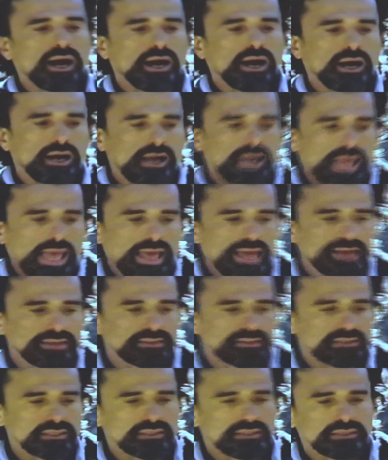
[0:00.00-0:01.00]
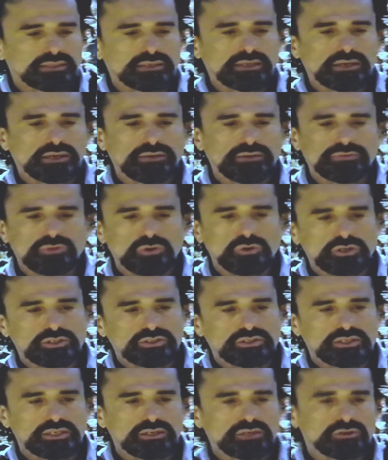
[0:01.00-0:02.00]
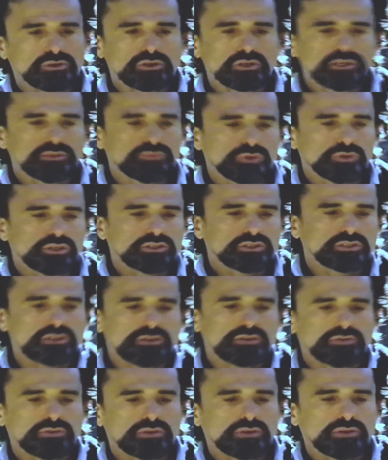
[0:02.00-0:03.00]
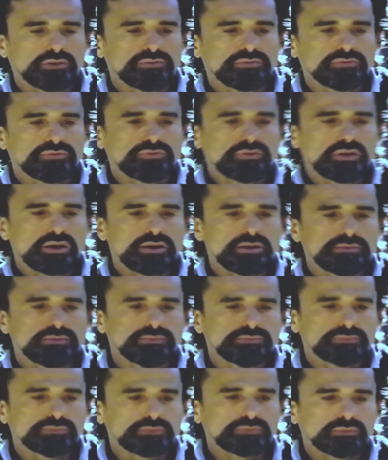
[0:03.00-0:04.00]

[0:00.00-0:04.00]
Uh, and of course, the early books of, of, um,